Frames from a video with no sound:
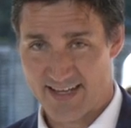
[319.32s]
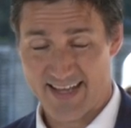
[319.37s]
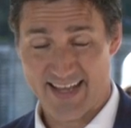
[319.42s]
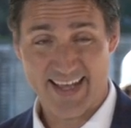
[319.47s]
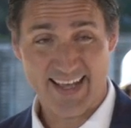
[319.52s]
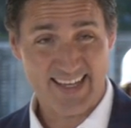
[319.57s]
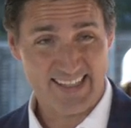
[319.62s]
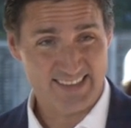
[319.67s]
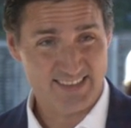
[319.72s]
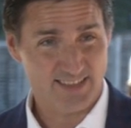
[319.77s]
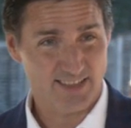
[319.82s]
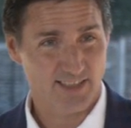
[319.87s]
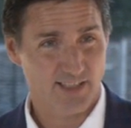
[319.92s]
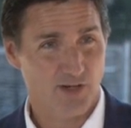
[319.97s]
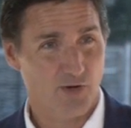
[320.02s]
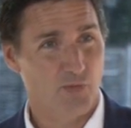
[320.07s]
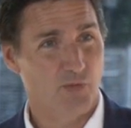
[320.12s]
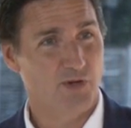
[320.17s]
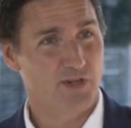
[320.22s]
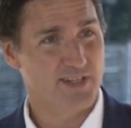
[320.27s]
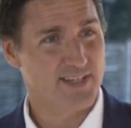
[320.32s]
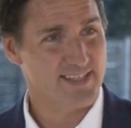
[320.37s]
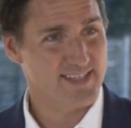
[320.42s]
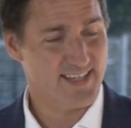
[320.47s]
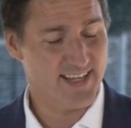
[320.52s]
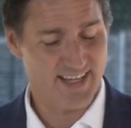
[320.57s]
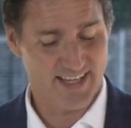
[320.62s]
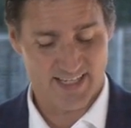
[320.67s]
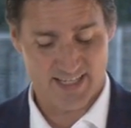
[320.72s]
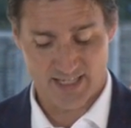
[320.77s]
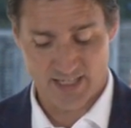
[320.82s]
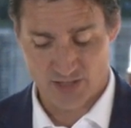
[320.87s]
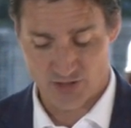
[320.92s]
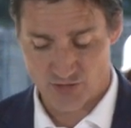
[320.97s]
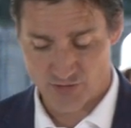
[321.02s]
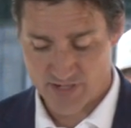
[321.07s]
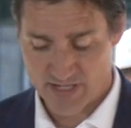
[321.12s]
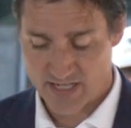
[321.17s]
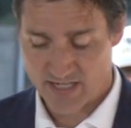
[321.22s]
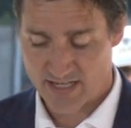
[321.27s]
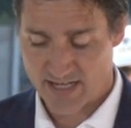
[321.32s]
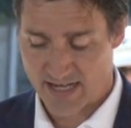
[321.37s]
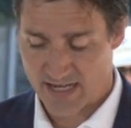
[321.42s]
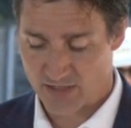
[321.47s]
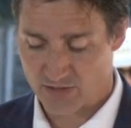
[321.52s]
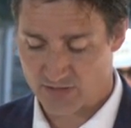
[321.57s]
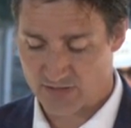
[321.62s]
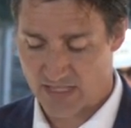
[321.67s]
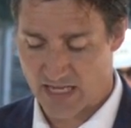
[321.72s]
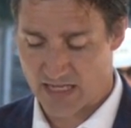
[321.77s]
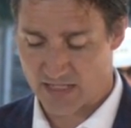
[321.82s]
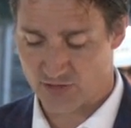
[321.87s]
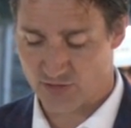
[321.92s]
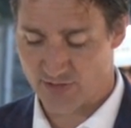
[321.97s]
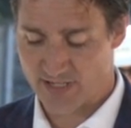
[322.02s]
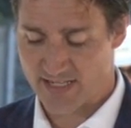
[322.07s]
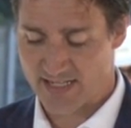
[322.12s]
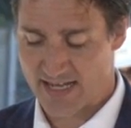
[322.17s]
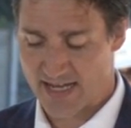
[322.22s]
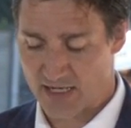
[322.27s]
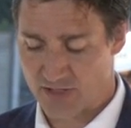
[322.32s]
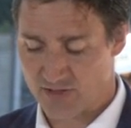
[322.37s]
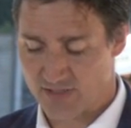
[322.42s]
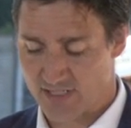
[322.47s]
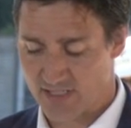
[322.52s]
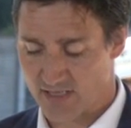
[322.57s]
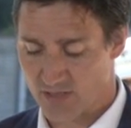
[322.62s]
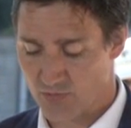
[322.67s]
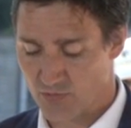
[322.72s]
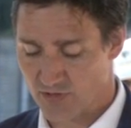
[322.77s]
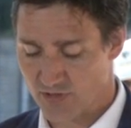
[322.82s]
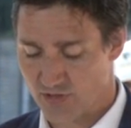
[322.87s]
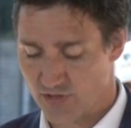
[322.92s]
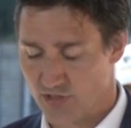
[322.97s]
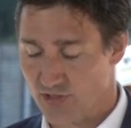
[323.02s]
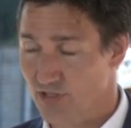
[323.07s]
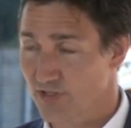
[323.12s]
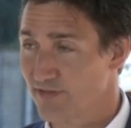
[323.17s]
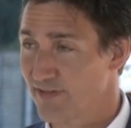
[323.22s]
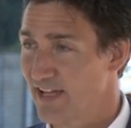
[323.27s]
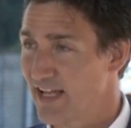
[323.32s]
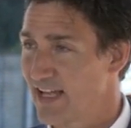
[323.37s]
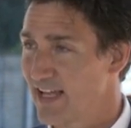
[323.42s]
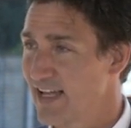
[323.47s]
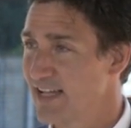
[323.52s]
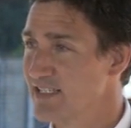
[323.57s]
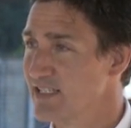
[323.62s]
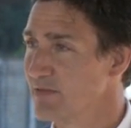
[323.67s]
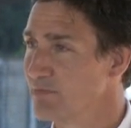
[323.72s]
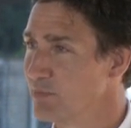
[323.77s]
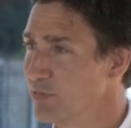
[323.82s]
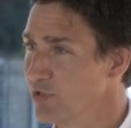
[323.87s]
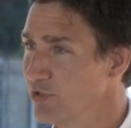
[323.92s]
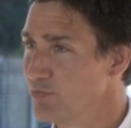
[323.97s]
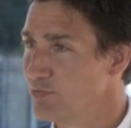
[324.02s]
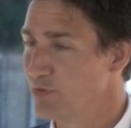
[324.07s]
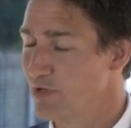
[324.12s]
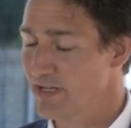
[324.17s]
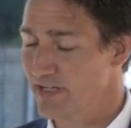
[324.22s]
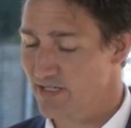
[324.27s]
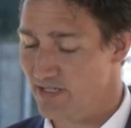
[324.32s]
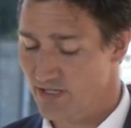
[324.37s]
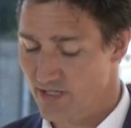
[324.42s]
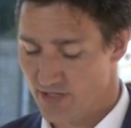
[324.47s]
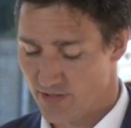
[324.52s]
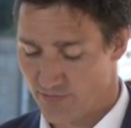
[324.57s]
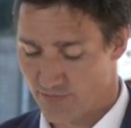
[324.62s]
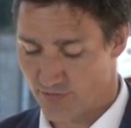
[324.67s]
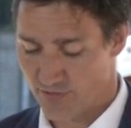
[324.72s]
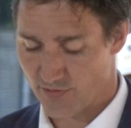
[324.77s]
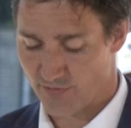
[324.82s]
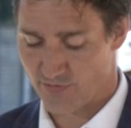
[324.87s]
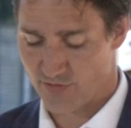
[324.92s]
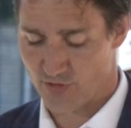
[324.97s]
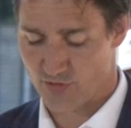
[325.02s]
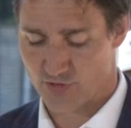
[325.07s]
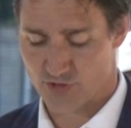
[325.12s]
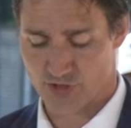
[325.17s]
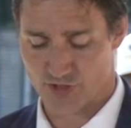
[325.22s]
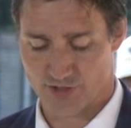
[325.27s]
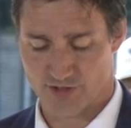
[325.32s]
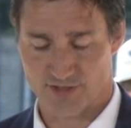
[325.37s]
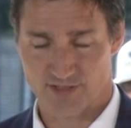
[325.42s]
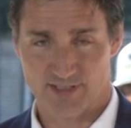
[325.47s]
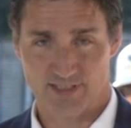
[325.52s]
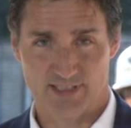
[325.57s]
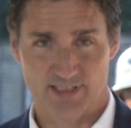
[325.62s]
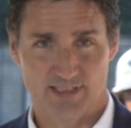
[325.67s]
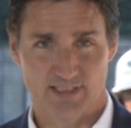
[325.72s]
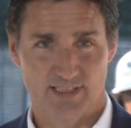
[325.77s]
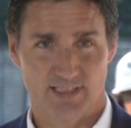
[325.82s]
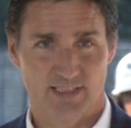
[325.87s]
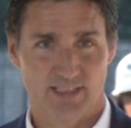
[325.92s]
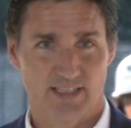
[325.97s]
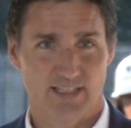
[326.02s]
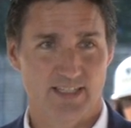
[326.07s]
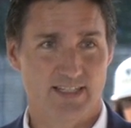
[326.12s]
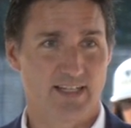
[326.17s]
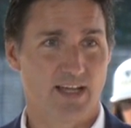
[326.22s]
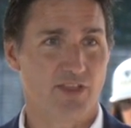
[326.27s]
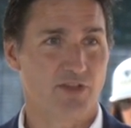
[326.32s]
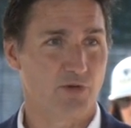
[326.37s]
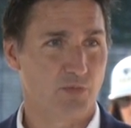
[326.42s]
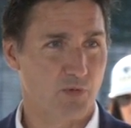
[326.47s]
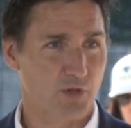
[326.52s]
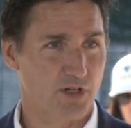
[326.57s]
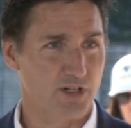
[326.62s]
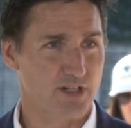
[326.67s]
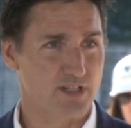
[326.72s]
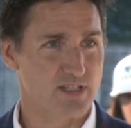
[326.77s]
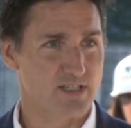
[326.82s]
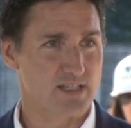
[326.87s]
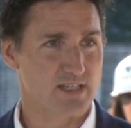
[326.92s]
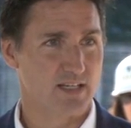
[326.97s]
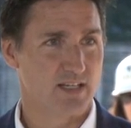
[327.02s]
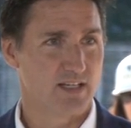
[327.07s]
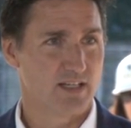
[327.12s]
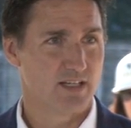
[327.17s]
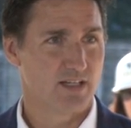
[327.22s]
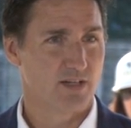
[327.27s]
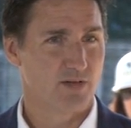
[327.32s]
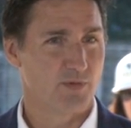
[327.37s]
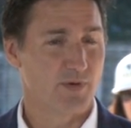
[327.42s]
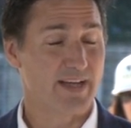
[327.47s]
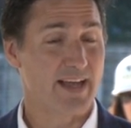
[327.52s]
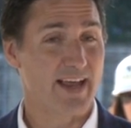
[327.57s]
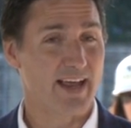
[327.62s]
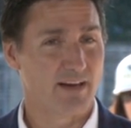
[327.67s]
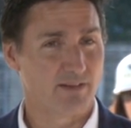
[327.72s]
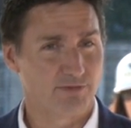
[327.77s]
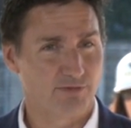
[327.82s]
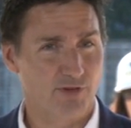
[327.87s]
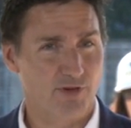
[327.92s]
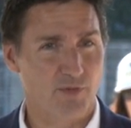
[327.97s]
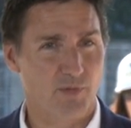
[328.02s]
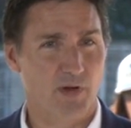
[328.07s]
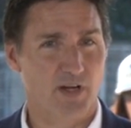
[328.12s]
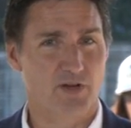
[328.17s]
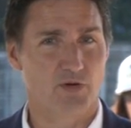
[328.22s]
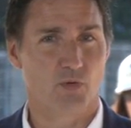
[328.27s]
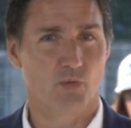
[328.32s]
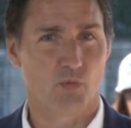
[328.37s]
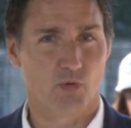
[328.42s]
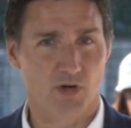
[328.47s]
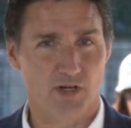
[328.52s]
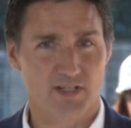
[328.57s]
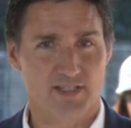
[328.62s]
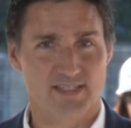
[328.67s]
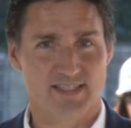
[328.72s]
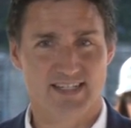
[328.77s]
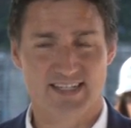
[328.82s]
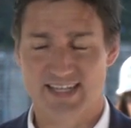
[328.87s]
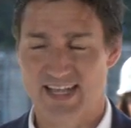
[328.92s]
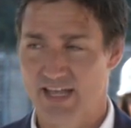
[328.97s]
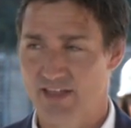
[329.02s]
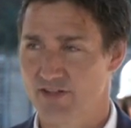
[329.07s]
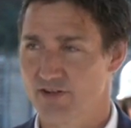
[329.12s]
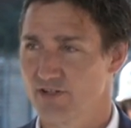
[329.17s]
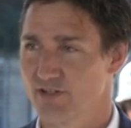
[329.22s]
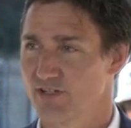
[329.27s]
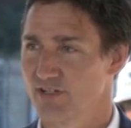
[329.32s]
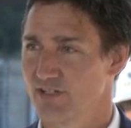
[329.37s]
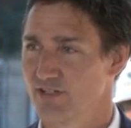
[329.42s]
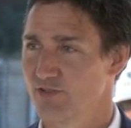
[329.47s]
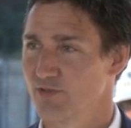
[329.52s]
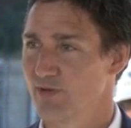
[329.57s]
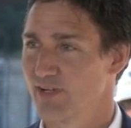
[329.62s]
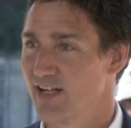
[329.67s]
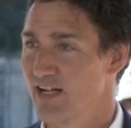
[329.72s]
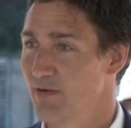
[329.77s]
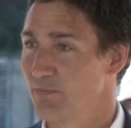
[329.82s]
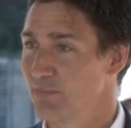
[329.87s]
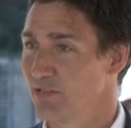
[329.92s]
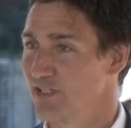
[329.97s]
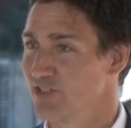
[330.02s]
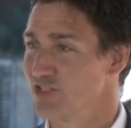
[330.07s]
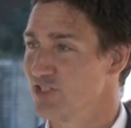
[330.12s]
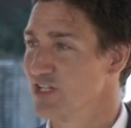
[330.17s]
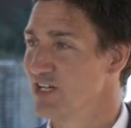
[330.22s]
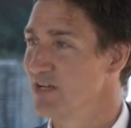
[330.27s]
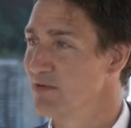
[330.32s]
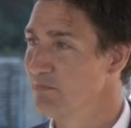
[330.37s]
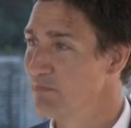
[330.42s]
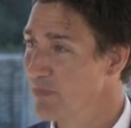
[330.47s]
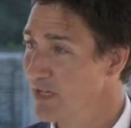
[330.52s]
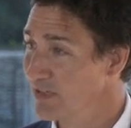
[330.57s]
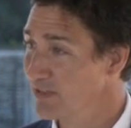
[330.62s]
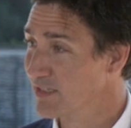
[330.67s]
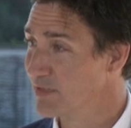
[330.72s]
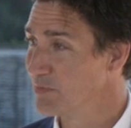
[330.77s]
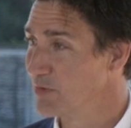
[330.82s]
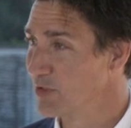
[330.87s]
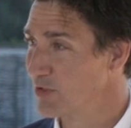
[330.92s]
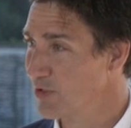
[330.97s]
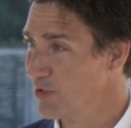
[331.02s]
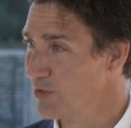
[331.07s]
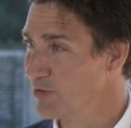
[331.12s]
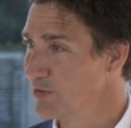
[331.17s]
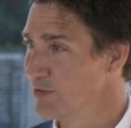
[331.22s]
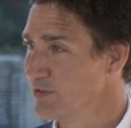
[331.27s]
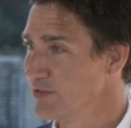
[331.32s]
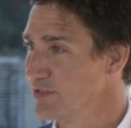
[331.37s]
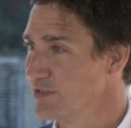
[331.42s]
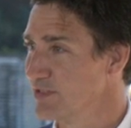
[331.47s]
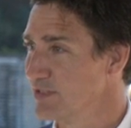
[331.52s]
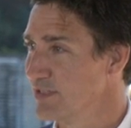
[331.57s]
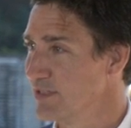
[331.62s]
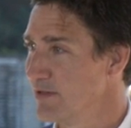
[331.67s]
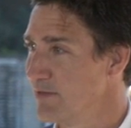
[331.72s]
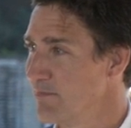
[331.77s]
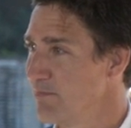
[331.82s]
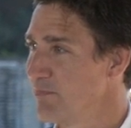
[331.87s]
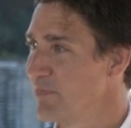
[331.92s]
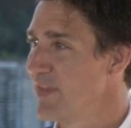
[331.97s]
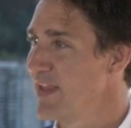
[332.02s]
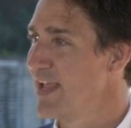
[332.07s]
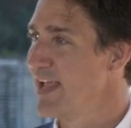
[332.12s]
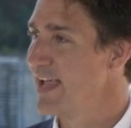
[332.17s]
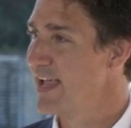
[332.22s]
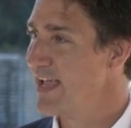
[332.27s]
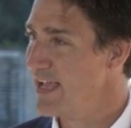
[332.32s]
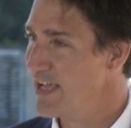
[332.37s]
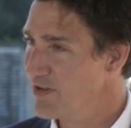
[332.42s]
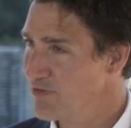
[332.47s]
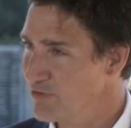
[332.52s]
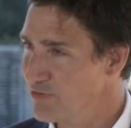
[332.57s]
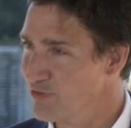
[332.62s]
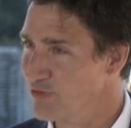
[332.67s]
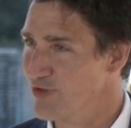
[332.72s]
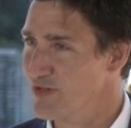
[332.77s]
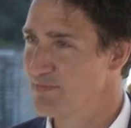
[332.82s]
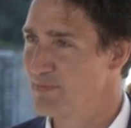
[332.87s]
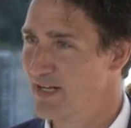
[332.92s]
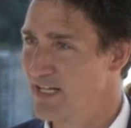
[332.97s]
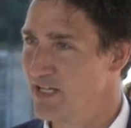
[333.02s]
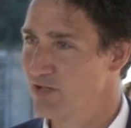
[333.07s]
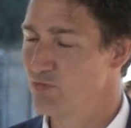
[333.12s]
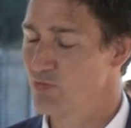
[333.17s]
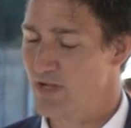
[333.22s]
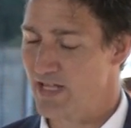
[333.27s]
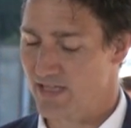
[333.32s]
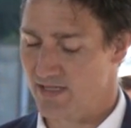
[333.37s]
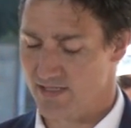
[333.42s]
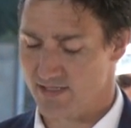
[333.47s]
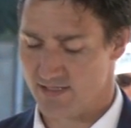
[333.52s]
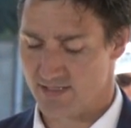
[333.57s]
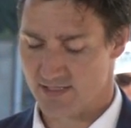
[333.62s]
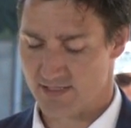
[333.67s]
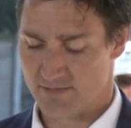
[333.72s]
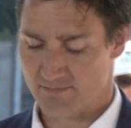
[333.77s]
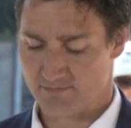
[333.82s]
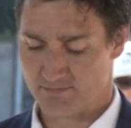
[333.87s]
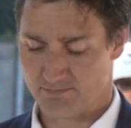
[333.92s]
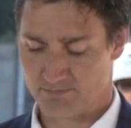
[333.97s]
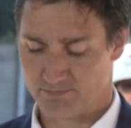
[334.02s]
And we're designing a green housing that will serve as a blueprint for the future. In other words, when everyone works together to accomplish multiple goals, everybody wins.